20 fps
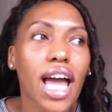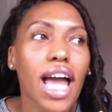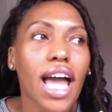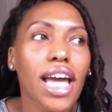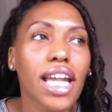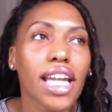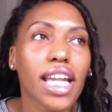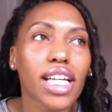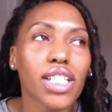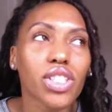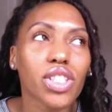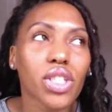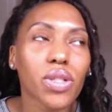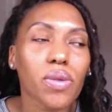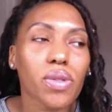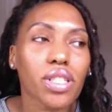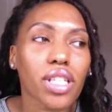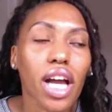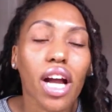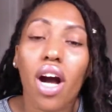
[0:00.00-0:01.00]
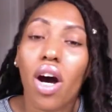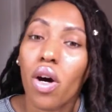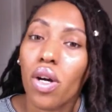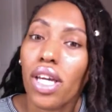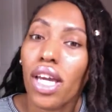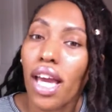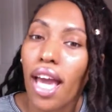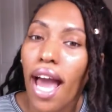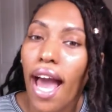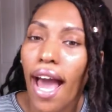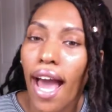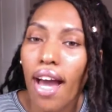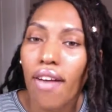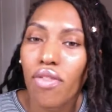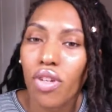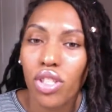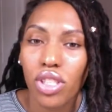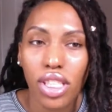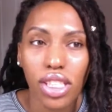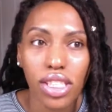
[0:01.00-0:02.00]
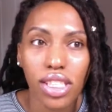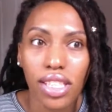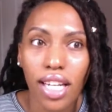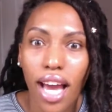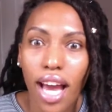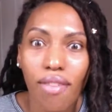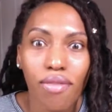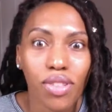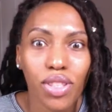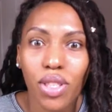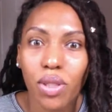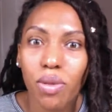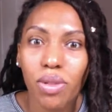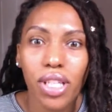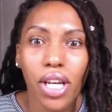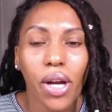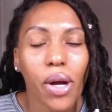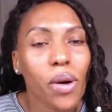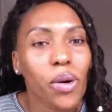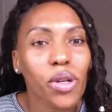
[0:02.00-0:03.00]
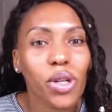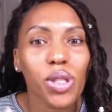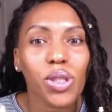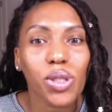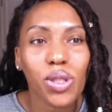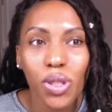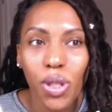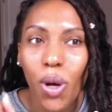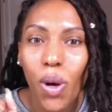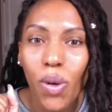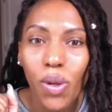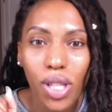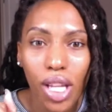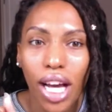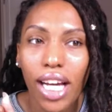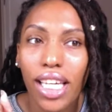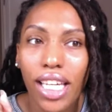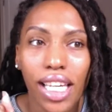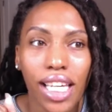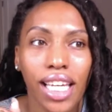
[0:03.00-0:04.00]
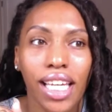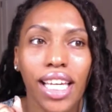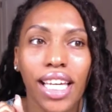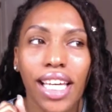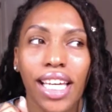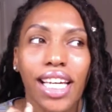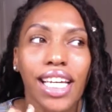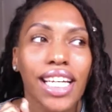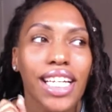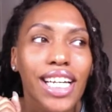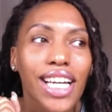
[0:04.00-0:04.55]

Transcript: And then she was like, oh, yeah, I have your 6.5. And she was like, oh, you're so lucky.